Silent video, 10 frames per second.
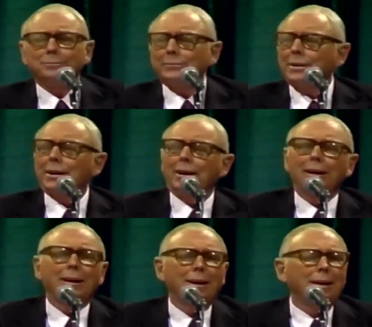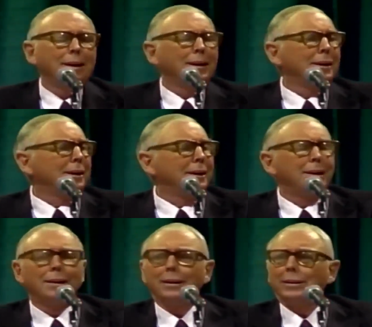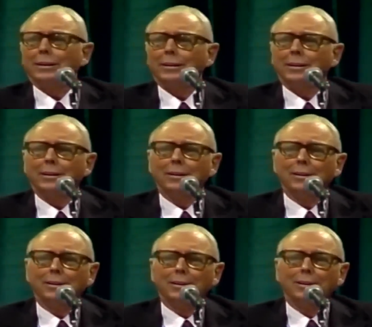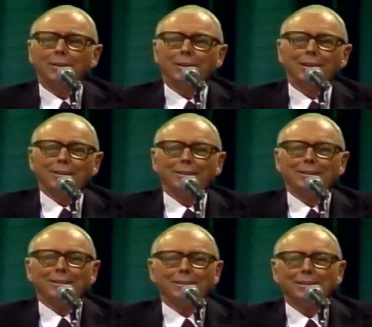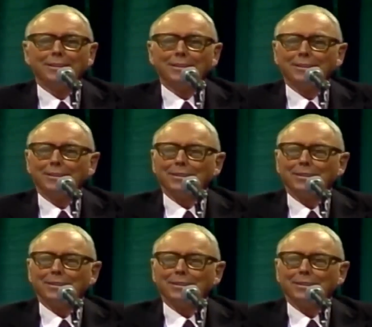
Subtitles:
(silence)